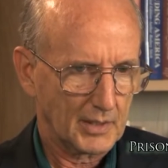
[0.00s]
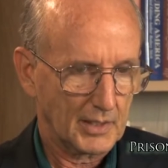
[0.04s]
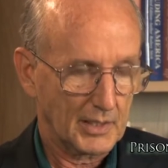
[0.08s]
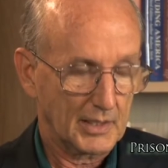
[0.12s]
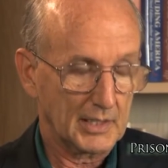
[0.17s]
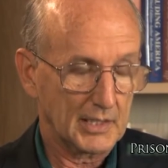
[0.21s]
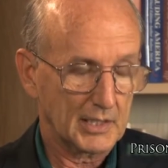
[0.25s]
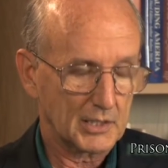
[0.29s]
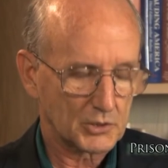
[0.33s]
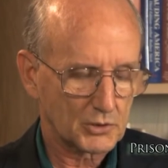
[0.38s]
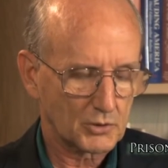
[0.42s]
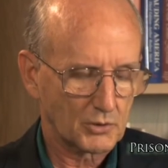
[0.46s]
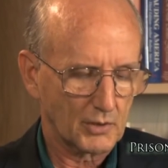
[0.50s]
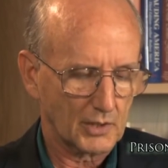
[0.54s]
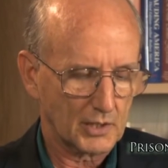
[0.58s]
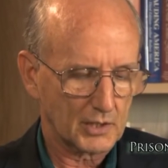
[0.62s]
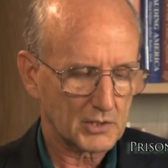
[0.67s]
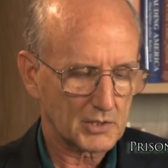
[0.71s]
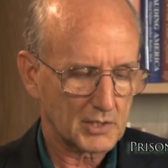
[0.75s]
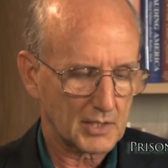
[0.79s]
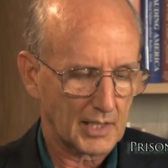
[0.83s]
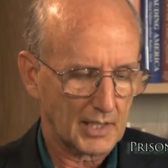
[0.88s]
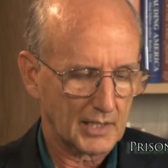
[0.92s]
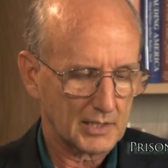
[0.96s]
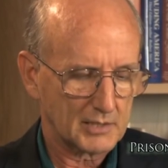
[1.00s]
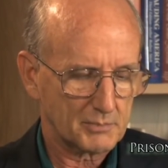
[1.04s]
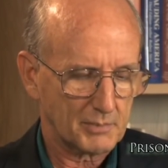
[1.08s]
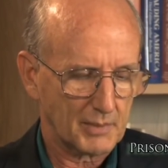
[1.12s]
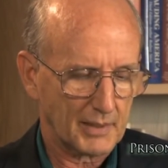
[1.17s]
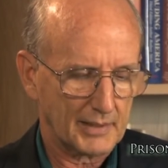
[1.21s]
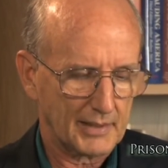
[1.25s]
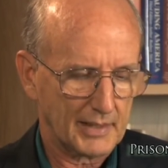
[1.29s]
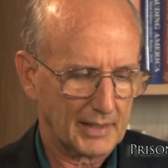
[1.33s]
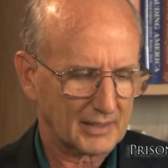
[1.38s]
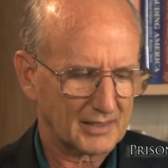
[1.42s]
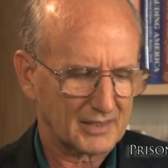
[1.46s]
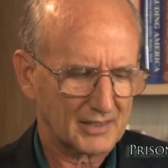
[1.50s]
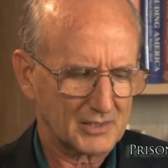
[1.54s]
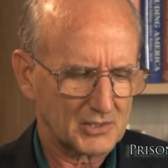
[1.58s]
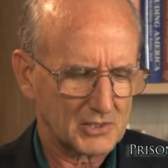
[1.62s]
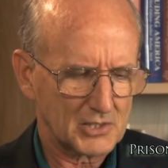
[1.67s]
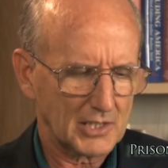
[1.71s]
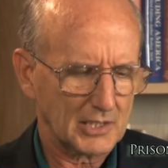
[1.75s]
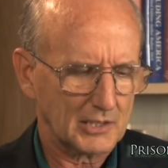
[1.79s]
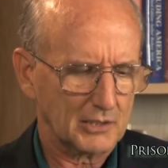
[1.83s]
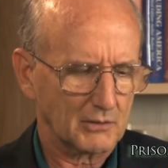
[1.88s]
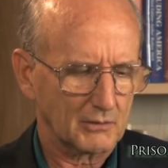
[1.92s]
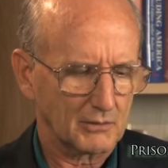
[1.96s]
And he is criticized by that
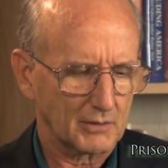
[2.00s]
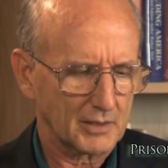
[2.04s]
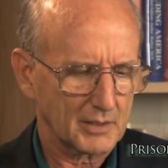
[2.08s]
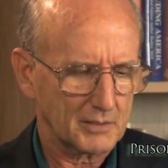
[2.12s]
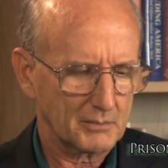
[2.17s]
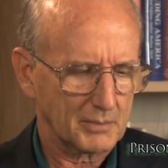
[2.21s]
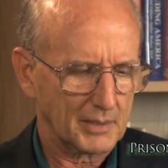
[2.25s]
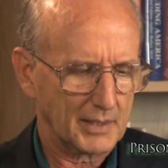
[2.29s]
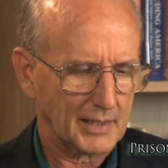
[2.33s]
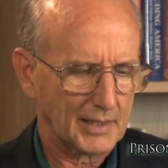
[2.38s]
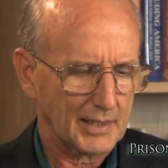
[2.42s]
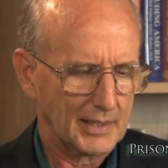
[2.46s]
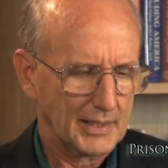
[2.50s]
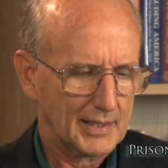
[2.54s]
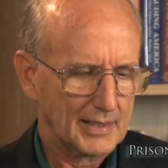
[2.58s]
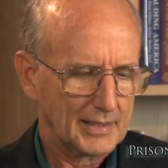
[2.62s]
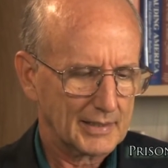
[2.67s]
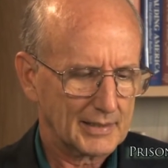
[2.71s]
continually by